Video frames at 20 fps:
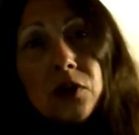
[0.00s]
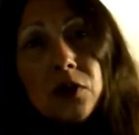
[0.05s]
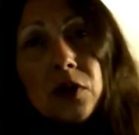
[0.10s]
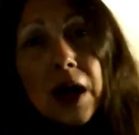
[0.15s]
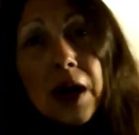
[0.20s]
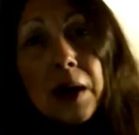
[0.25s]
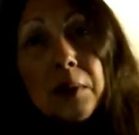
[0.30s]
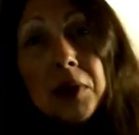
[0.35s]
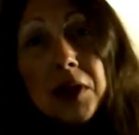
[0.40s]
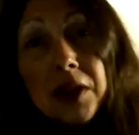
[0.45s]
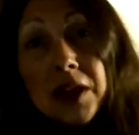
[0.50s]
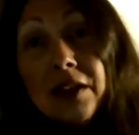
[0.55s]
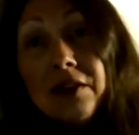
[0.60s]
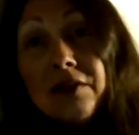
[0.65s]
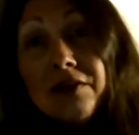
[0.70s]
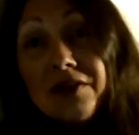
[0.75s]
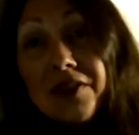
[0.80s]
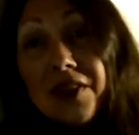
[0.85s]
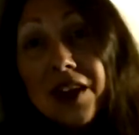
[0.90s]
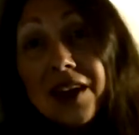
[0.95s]
I
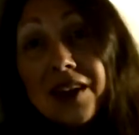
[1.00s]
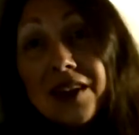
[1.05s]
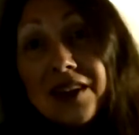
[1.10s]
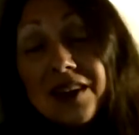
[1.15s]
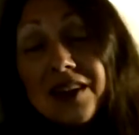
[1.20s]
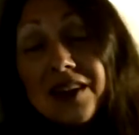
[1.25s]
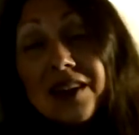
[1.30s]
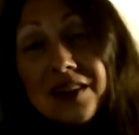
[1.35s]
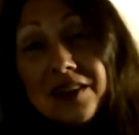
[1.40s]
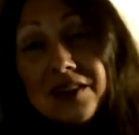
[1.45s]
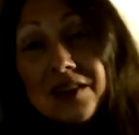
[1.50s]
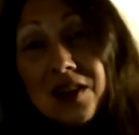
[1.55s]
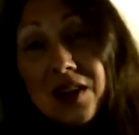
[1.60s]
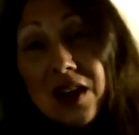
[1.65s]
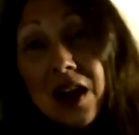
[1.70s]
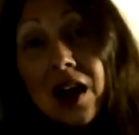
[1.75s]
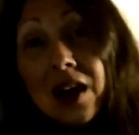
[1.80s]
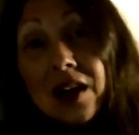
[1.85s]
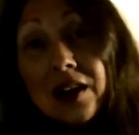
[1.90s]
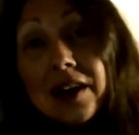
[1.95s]
believe that it is
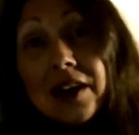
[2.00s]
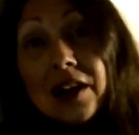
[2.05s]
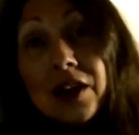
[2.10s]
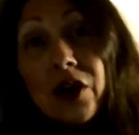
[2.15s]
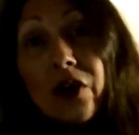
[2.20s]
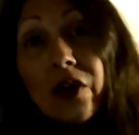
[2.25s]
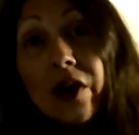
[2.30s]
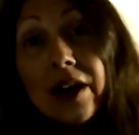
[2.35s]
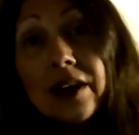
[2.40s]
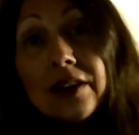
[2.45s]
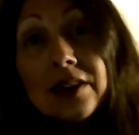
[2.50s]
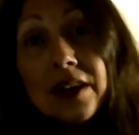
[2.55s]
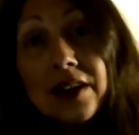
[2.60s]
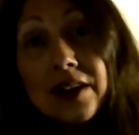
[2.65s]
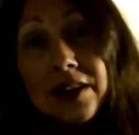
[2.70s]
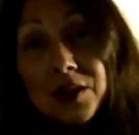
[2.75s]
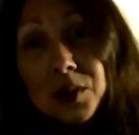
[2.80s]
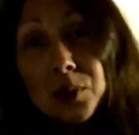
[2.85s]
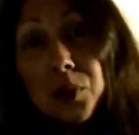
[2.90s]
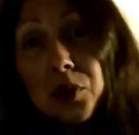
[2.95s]
God and grace that
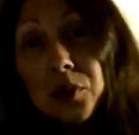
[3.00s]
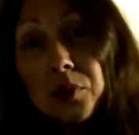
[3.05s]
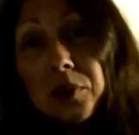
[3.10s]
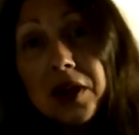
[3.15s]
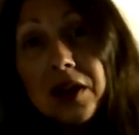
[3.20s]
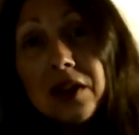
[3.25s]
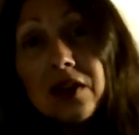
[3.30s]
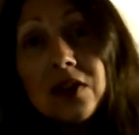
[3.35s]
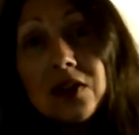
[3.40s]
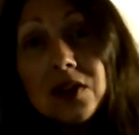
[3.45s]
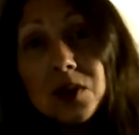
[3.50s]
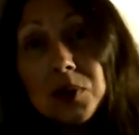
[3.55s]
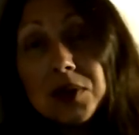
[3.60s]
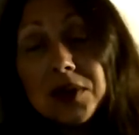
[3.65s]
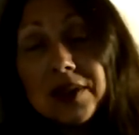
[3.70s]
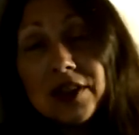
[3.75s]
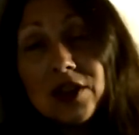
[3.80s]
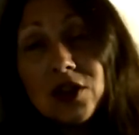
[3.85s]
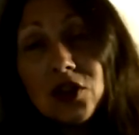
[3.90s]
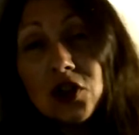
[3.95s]
has put me in this
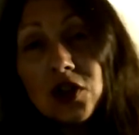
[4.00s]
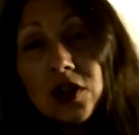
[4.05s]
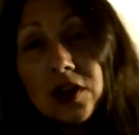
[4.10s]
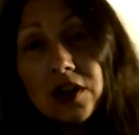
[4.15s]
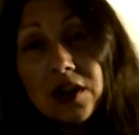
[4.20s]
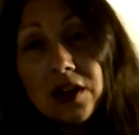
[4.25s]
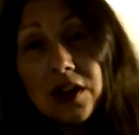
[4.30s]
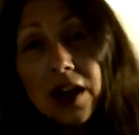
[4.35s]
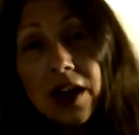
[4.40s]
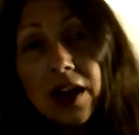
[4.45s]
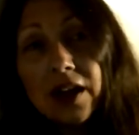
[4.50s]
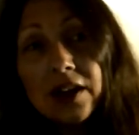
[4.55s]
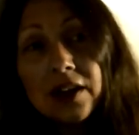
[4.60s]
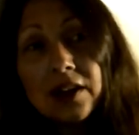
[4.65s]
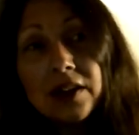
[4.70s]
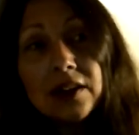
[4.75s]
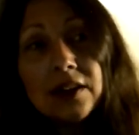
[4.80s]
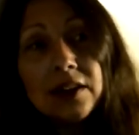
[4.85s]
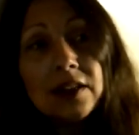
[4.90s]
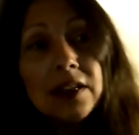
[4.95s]
position.
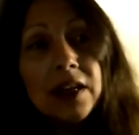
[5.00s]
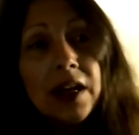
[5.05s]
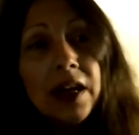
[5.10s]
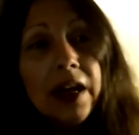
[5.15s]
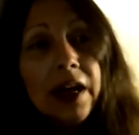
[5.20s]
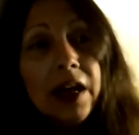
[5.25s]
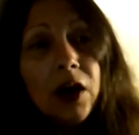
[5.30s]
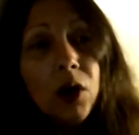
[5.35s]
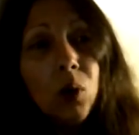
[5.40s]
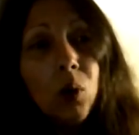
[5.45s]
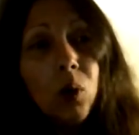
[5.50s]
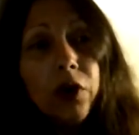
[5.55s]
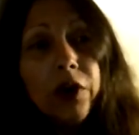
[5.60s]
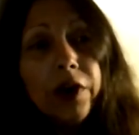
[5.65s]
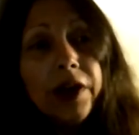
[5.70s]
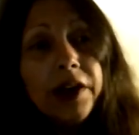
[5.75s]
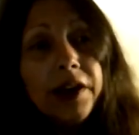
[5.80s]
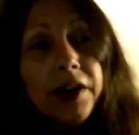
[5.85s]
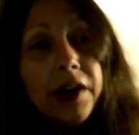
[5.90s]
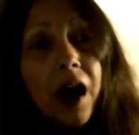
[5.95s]
And were
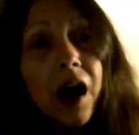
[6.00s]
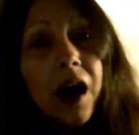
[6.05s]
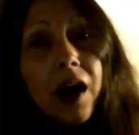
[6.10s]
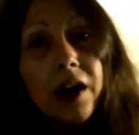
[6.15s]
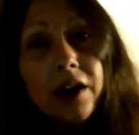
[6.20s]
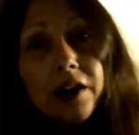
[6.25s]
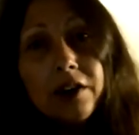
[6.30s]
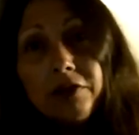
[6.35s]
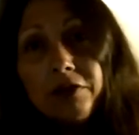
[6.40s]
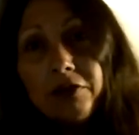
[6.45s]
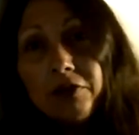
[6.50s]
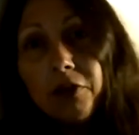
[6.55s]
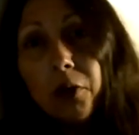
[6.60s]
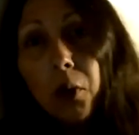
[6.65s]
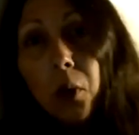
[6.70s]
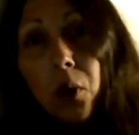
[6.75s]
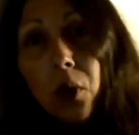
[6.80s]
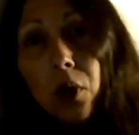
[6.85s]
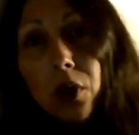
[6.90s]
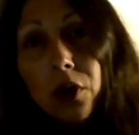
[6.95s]
it not
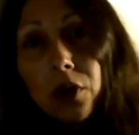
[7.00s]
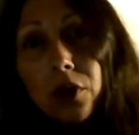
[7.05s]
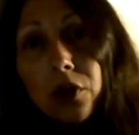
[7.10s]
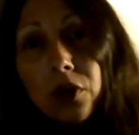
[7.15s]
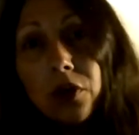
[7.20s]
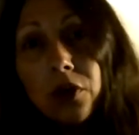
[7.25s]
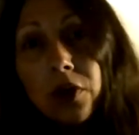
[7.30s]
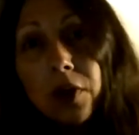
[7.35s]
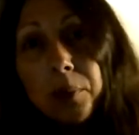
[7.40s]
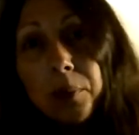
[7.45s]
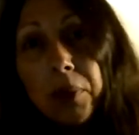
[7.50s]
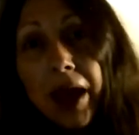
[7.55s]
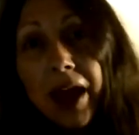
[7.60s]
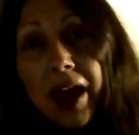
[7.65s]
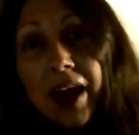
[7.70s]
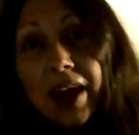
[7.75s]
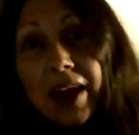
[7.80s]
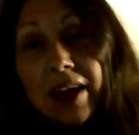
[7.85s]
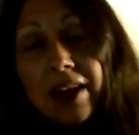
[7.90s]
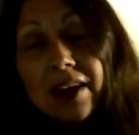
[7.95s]
for the
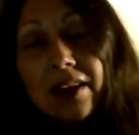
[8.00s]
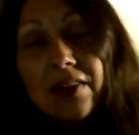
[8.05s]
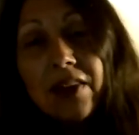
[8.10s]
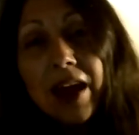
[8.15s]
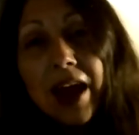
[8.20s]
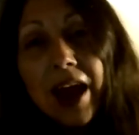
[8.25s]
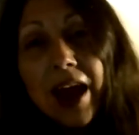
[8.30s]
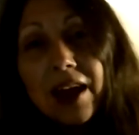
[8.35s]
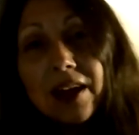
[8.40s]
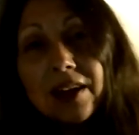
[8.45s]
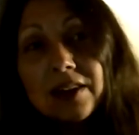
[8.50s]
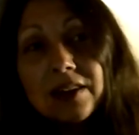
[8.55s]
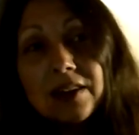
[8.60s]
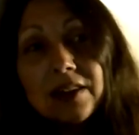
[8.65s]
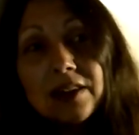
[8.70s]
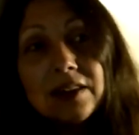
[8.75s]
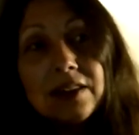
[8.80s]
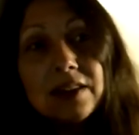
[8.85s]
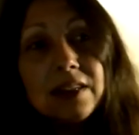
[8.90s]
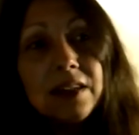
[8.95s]
pain and the
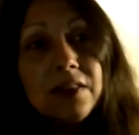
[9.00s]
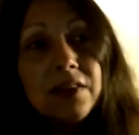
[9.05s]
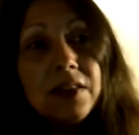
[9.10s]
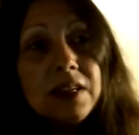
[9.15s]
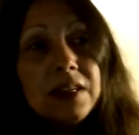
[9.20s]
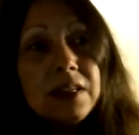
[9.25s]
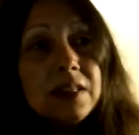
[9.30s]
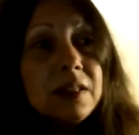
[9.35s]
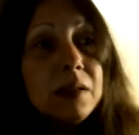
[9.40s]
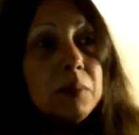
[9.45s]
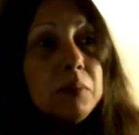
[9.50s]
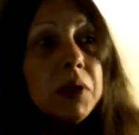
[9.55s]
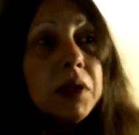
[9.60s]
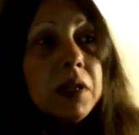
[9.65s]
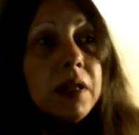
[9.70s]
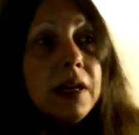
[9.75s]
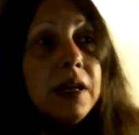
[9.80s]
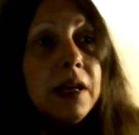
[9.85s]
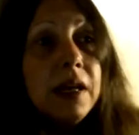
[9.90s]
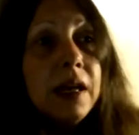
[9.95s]
accident and the
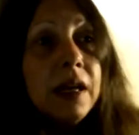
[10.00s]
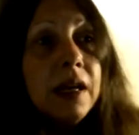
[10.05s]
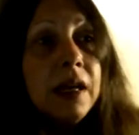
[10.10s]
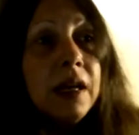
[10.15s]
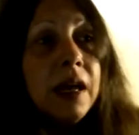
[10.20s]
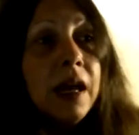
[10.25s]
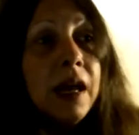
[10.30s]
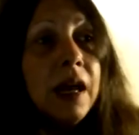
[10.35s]
disability,